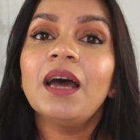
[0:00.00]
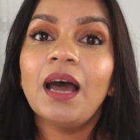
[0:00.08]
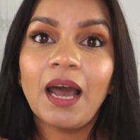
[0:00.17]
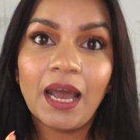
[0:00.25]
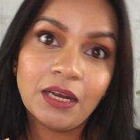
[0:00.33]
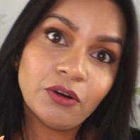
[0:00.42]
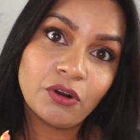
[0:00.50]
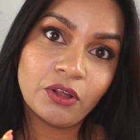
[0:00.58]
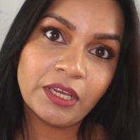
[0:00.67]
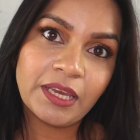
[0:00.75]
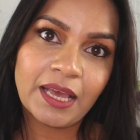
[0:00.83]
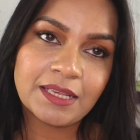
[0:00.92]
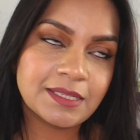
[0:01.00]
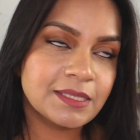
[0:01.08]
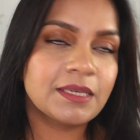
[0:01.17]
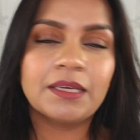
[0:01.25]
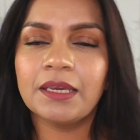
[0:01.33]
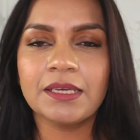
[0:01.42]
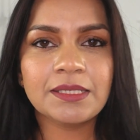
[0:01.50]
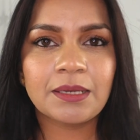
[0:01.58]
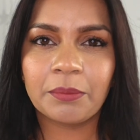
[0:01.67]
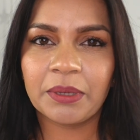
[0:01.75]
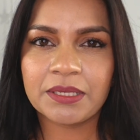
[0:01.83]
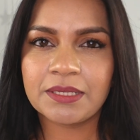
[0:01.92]
Hyaluronic acid is
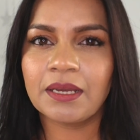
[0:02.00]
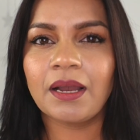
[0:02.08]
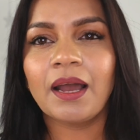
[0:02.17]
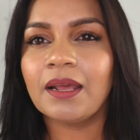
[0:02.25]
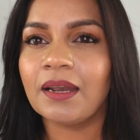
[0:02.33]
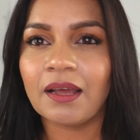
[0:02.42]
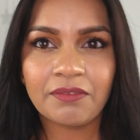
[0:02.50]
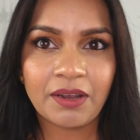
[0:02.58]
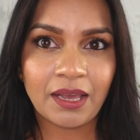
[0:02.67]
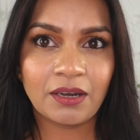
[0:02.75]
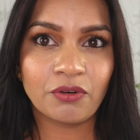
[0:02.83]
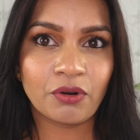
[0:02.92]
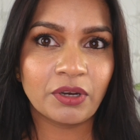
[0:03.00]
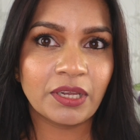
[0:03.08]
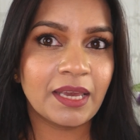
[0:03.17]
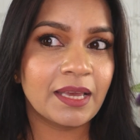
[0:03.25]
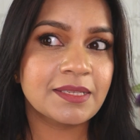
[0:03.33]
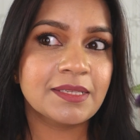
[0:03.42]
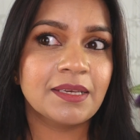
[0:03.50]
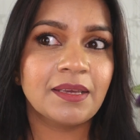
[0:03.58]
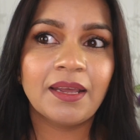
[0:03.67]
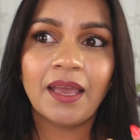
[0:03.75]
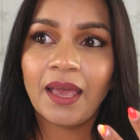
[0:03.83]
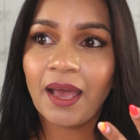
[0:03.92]
amazing. I love hyaluronic
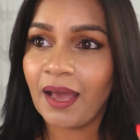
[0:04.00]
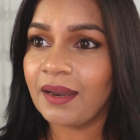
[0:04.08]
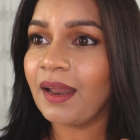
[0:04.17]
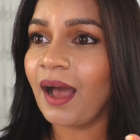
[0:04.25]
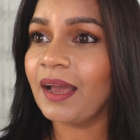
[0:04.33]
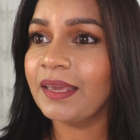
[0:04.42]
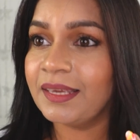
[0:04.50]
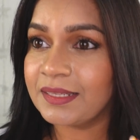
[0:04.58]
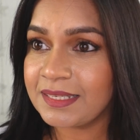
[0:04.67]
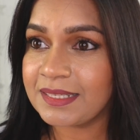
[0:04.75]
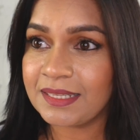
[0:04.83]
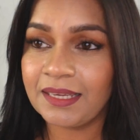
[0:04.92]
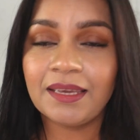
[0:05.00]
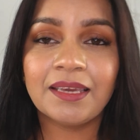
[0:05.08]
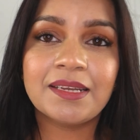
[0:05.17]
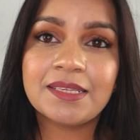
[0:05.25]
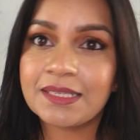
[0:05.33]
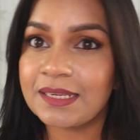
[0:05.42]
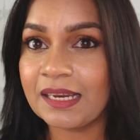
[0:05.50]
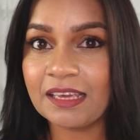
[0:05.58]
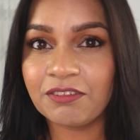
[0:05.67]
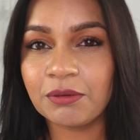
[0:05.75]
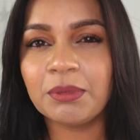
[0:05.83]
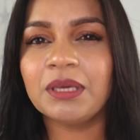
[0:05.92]
acid, and I can see it is still
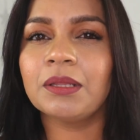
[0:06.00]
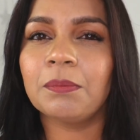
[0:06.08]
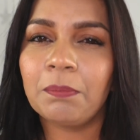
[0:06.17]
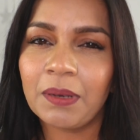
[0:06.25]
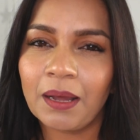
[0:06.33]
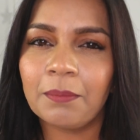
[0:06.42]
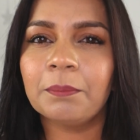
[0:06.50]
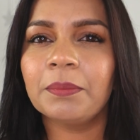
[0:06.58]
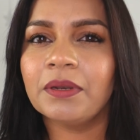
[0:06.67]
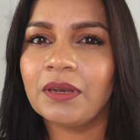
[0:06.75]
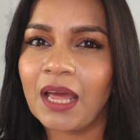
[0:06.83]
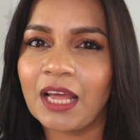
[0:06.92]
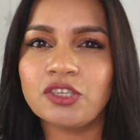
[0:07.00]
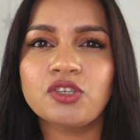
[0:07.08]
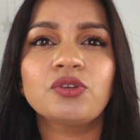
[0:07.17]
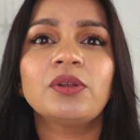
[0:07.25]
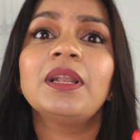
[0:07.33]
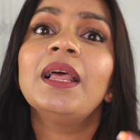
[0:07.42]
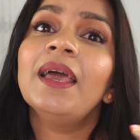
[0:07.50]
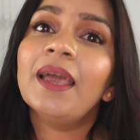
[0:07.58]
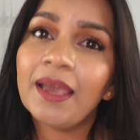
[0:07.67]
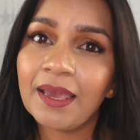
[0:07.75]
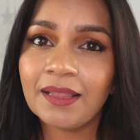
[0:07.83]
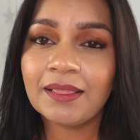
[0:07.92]
giving me the plump, natural,
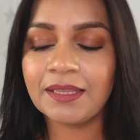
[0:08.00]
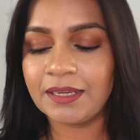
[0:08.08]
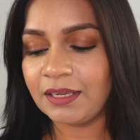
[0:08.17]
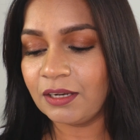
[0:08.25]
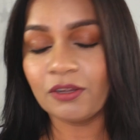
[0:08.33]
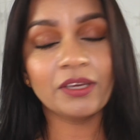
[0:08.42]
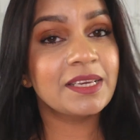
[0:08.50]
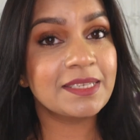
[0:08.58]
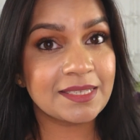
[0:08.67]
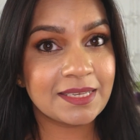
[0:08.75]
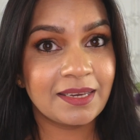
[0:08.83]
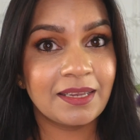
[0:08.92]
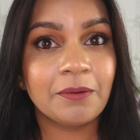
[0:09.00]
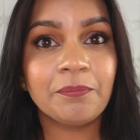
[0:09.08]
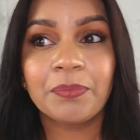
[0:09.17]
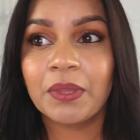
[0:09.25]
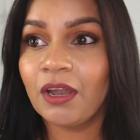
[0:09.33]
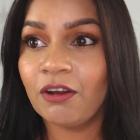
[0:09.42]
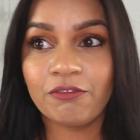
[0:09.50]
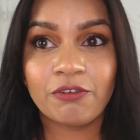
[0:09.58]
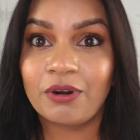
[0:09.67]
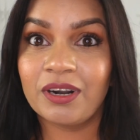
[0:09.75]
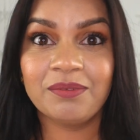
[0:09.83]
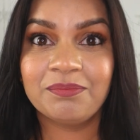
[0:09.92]
healthy looking skin
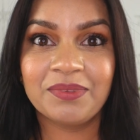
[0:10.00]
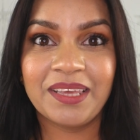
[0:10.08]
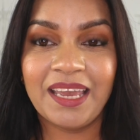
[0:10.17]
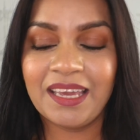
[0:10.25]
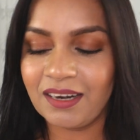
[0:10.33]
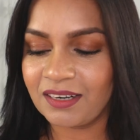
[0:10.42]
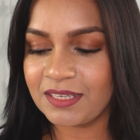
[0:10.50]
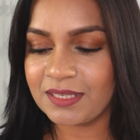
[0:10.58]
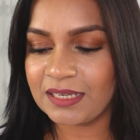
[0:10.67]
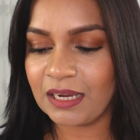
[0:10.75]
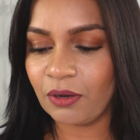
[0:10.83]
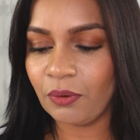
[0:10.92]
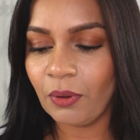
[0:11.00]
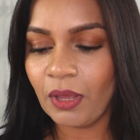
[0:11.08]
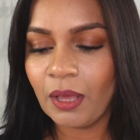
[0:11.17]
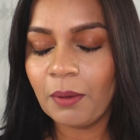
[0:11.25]
for 8 hours now.